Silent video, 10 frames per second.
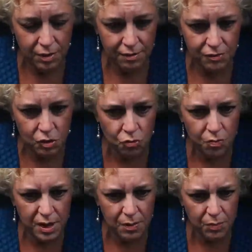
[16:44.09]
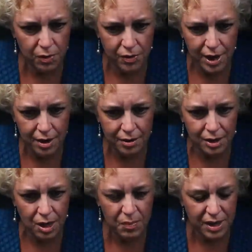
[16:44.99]
We have two people that are
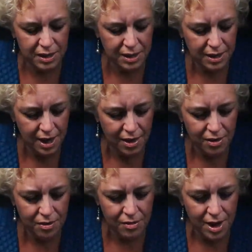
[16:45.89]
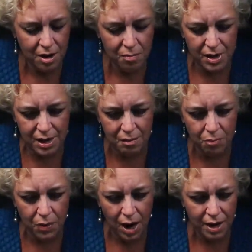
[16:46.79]
coming together, that are
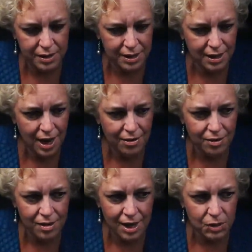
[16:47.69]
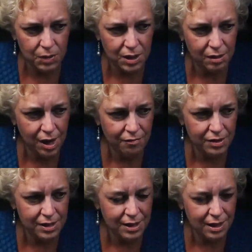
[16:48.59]
being brought together. That's what the
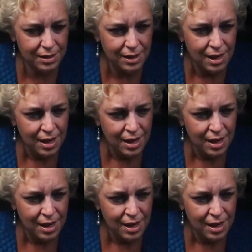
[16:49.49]
lovers is.